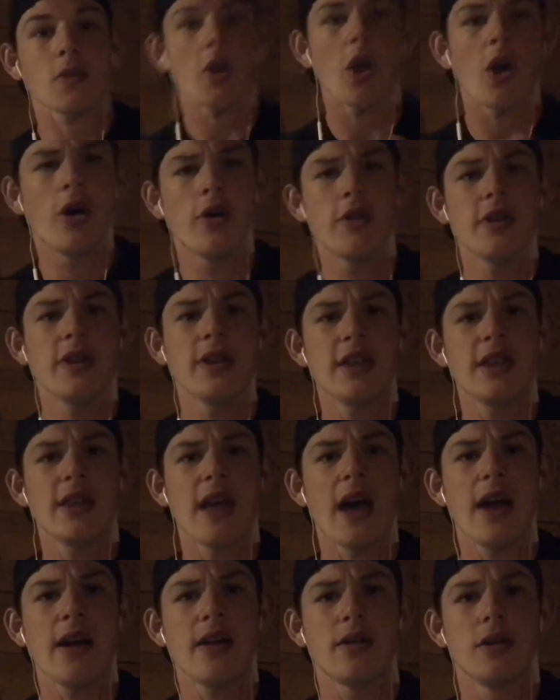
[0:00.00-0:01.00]
Other than
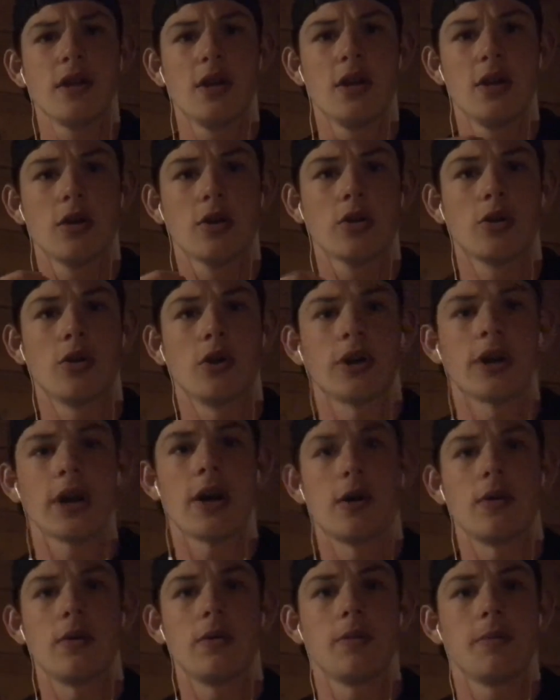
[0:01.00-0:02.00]
that,
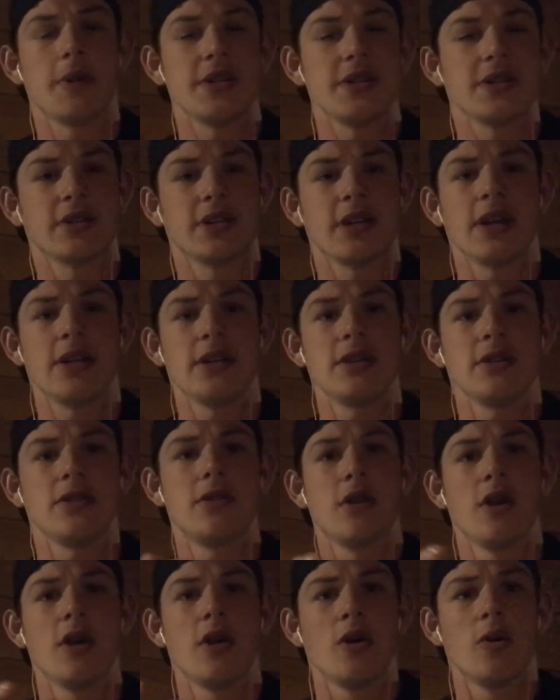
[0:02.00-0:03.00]
cookout basically ended.
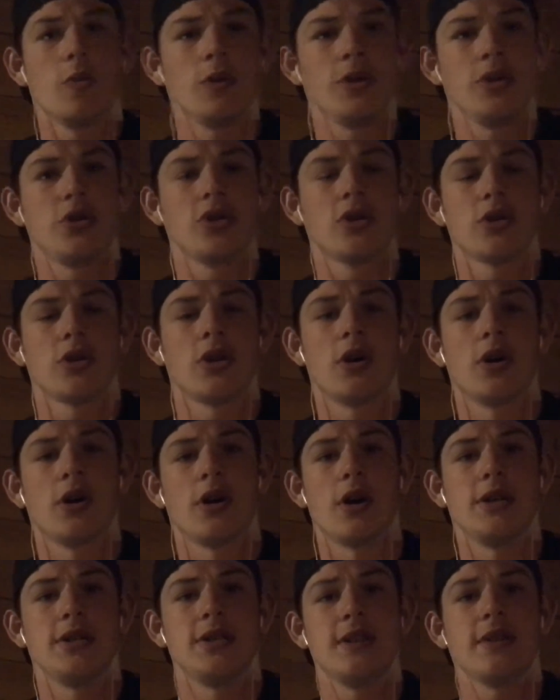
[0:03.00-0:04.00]
We took
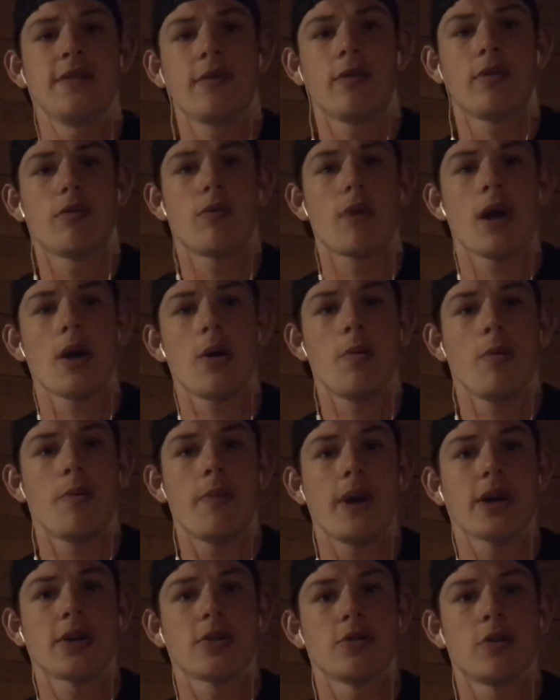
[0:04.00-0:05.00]
a different route
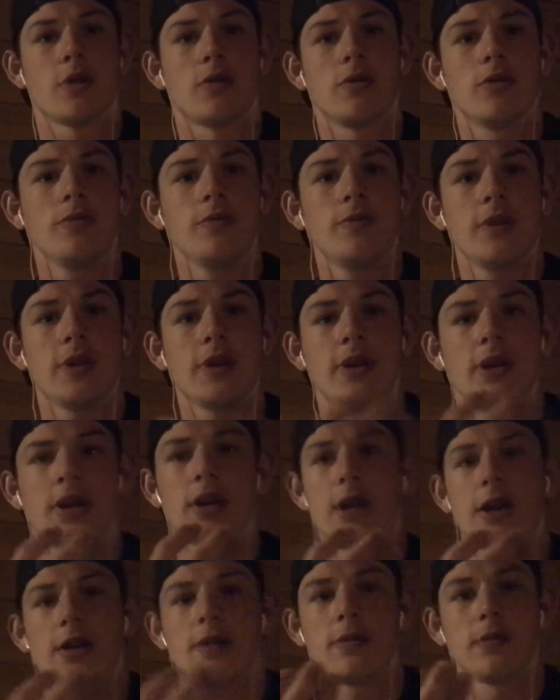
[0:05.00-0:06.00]
back to our room, and then
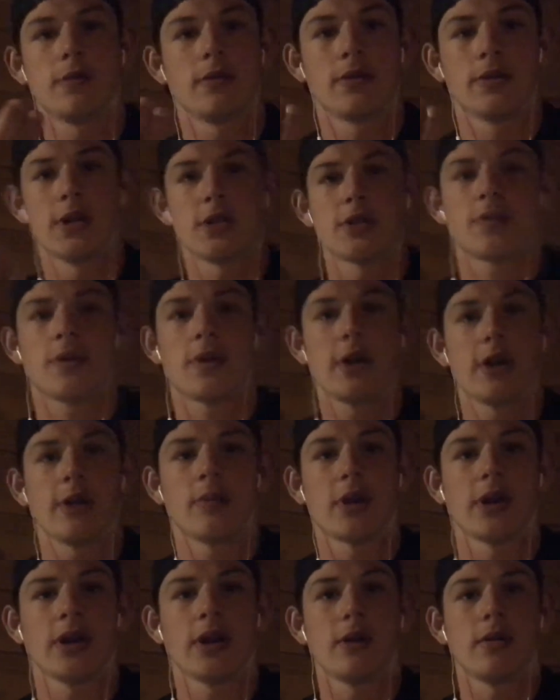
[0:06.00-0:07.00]
now that's where I am
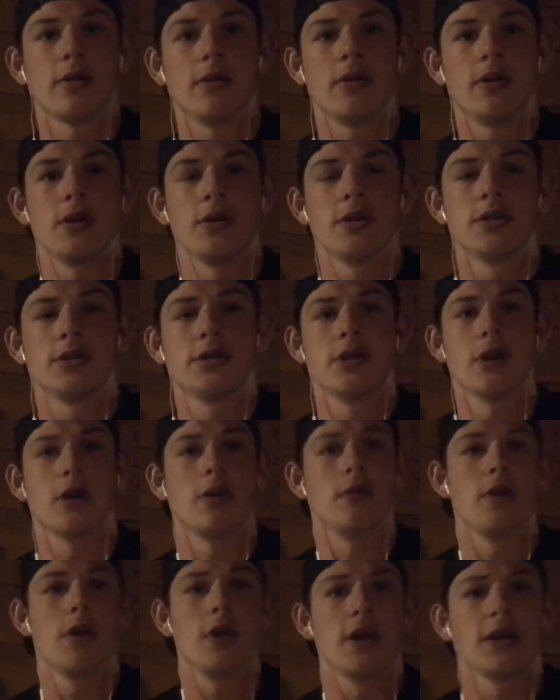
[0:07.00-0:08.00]
right now. So
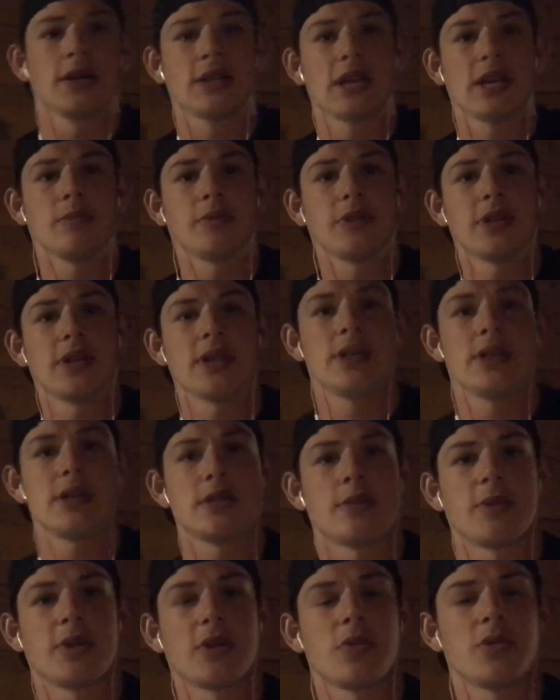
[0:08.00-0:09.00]
game plan is
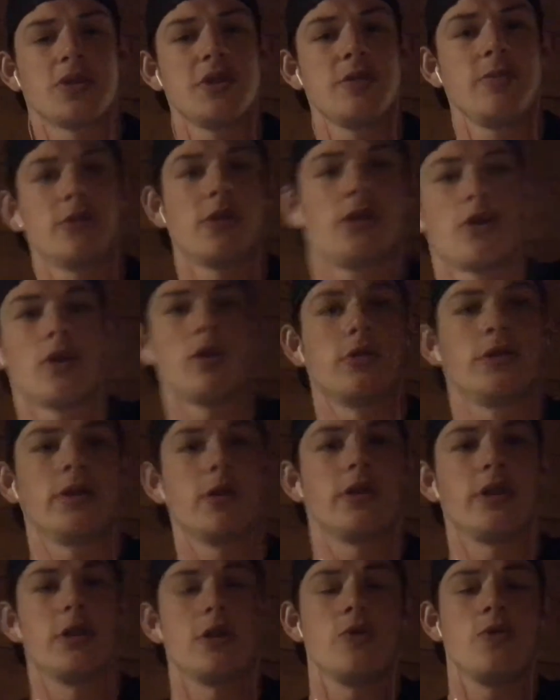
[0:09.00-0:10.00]
I'm going to go to sleep a little earlier
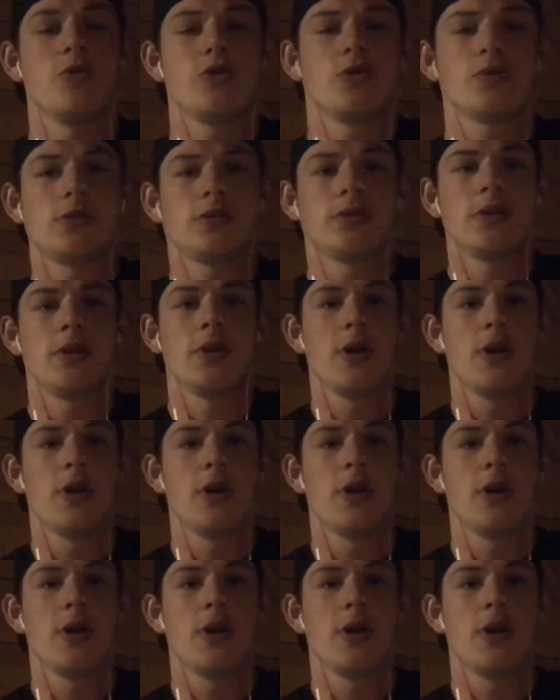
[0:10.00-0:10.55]
than usual,